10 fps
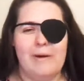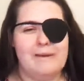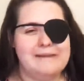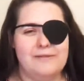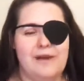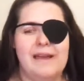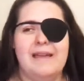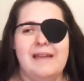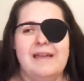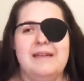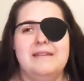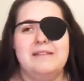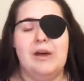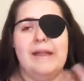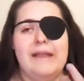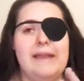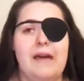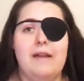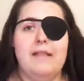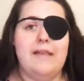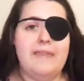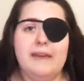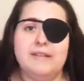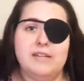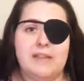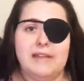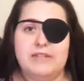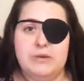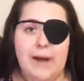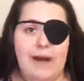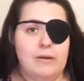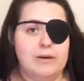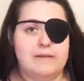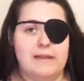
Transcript: It wasn't right. So I lay down, and that thing took, like, 2 hours.